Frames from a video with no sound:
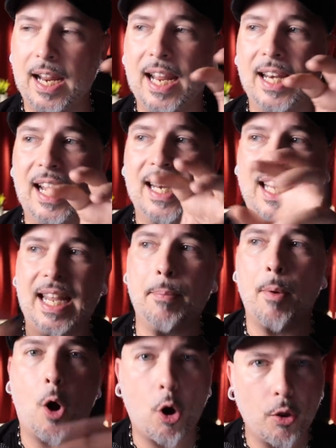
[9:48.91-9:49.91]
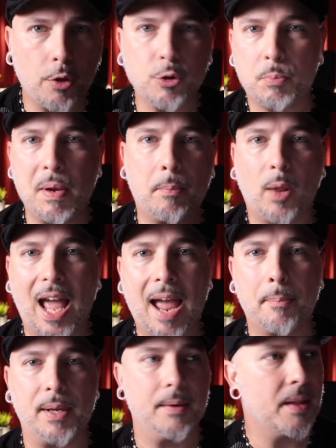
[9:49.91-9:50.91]
and, and keep all those people
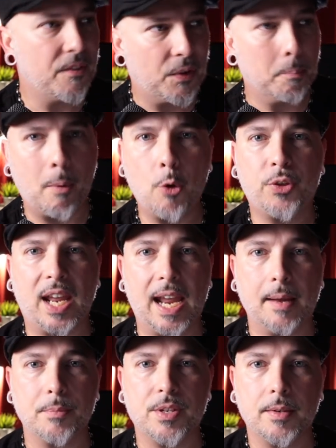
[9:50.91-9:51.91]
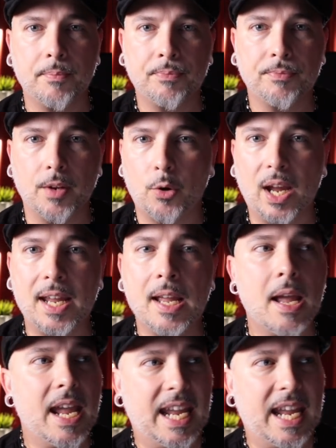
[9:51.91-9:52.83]
happy from both camps, okay?